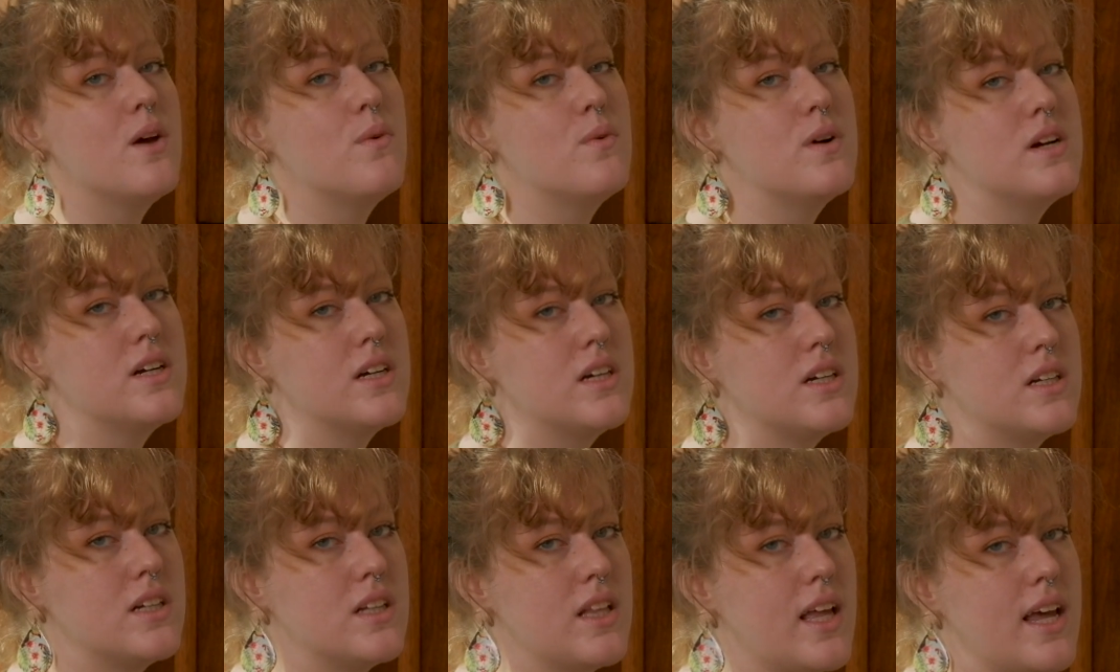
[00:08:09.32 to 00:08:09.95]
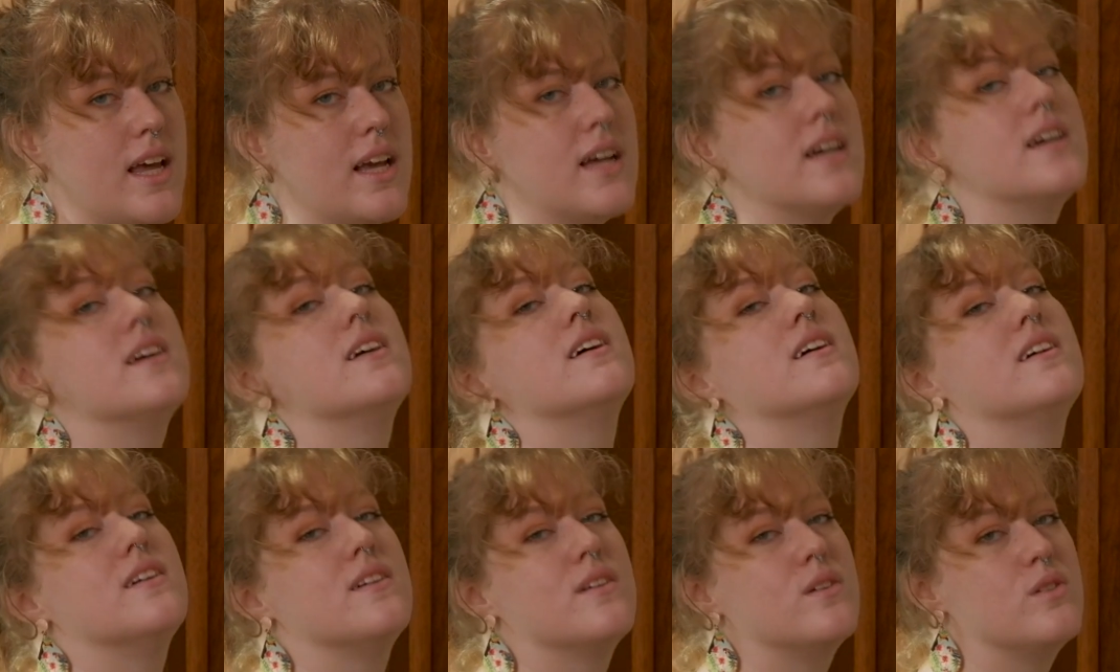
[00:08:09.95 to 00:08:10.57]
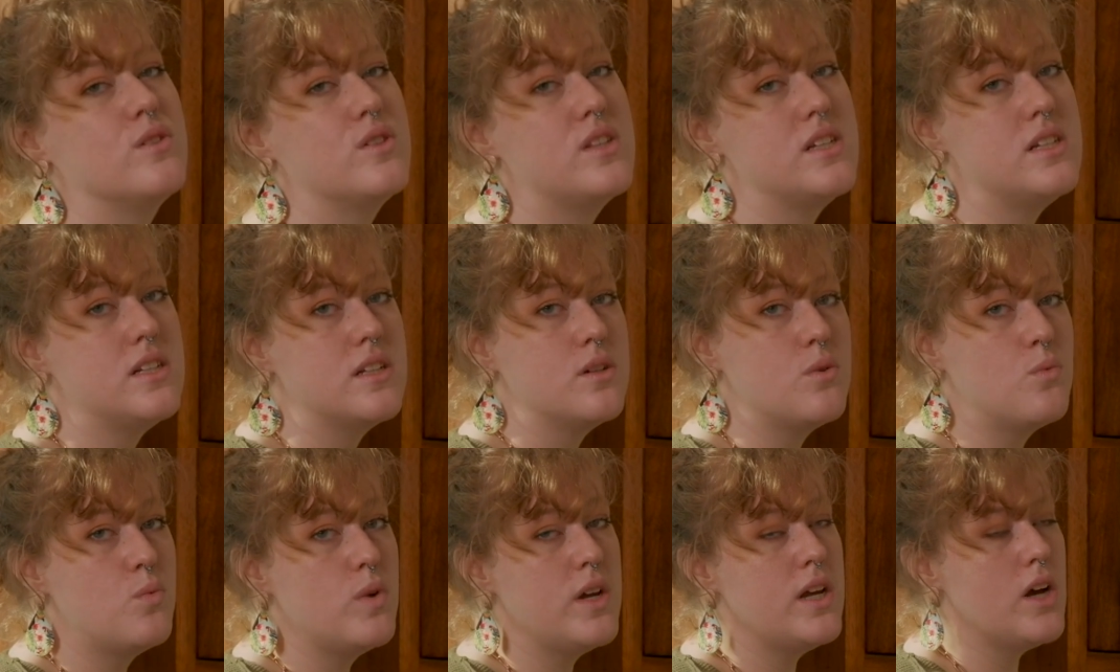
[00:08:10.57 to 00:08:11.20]
what, like,
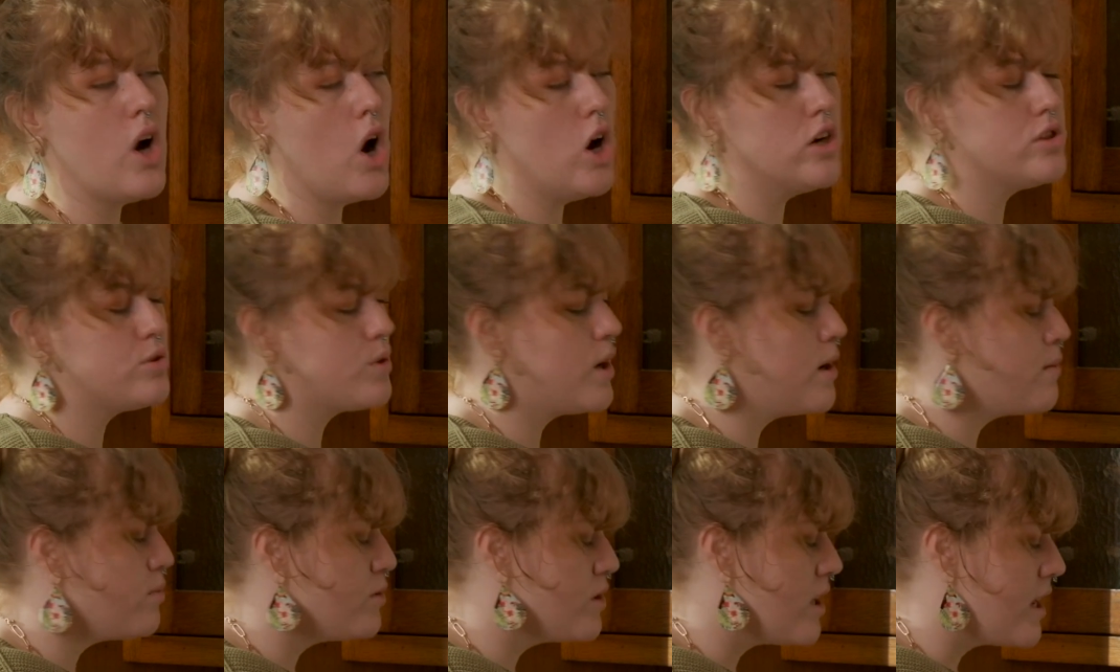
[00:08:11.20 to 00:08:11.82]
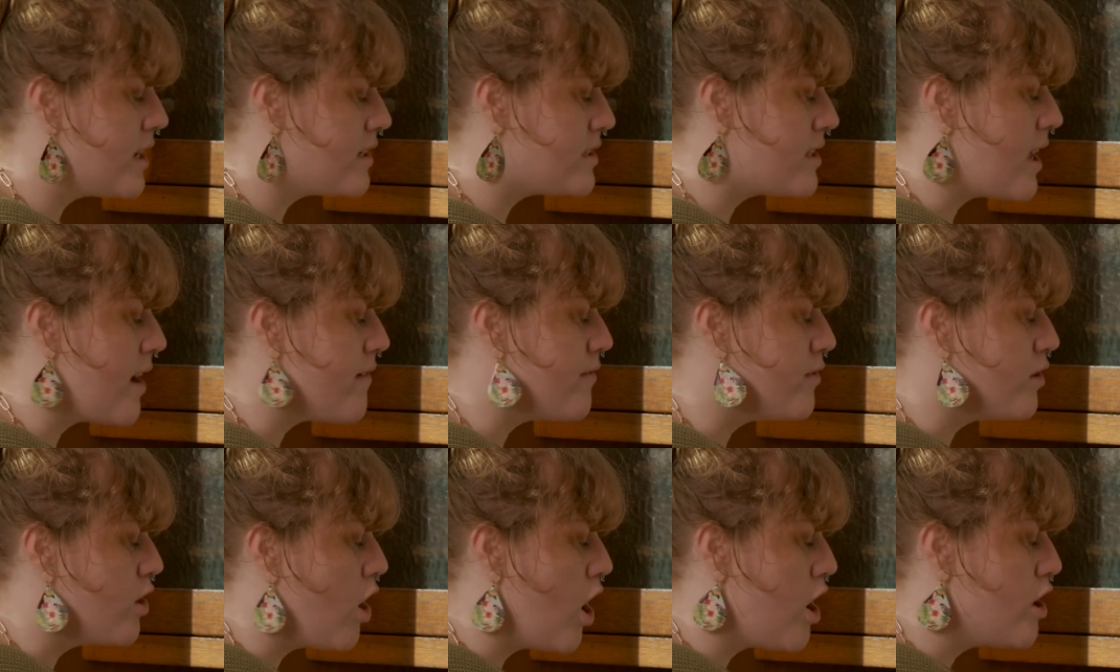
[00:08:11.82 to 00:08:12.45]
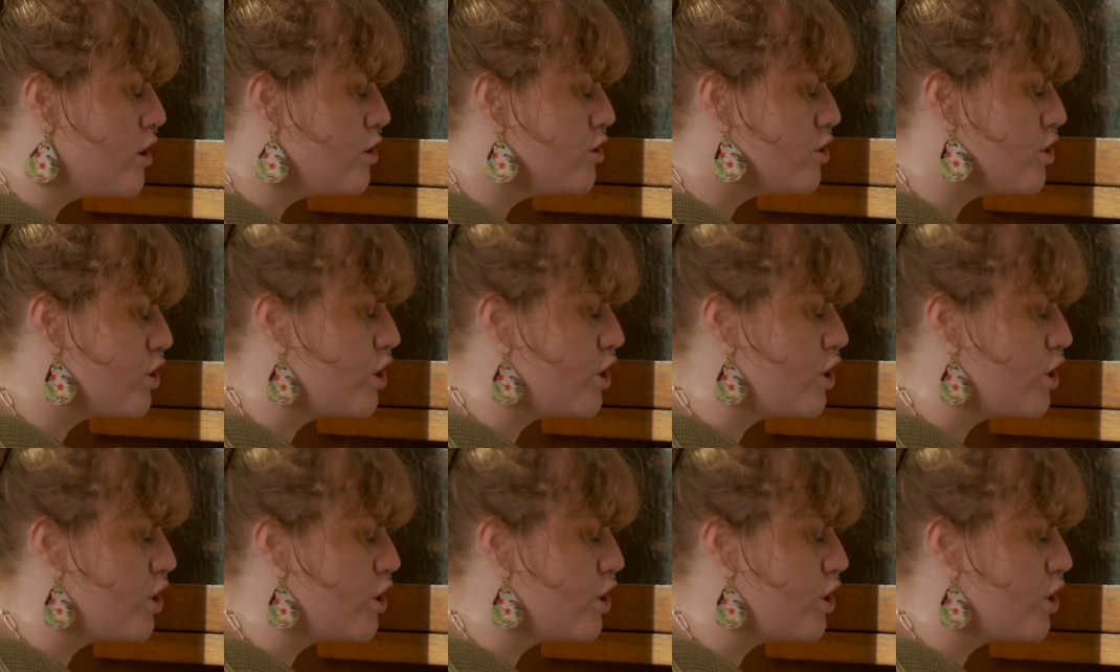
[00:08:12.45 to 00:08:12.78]
our scrambled eggs have large